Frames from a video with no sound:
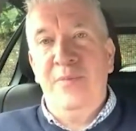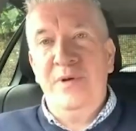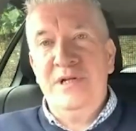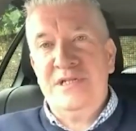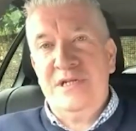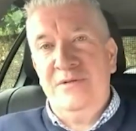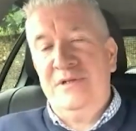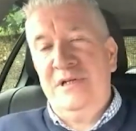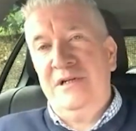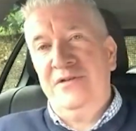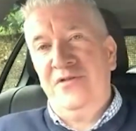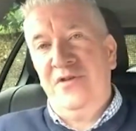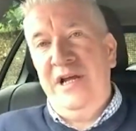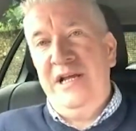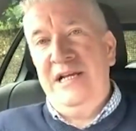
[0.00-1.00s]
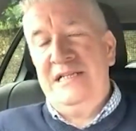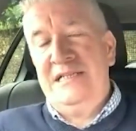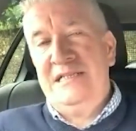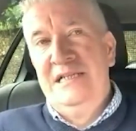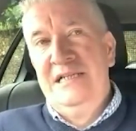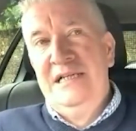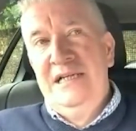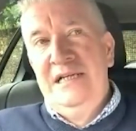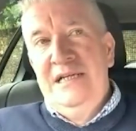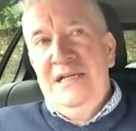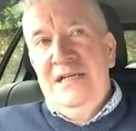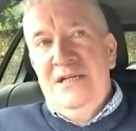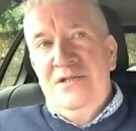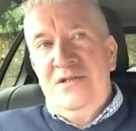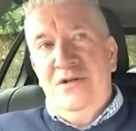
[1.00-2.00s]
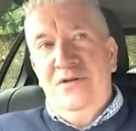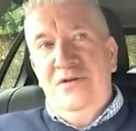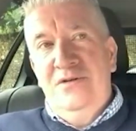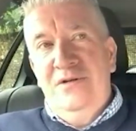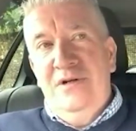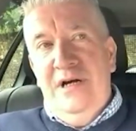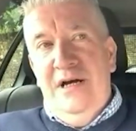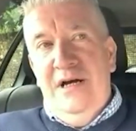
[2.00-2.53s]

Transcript: companies out there to try that. Yes, so yeah.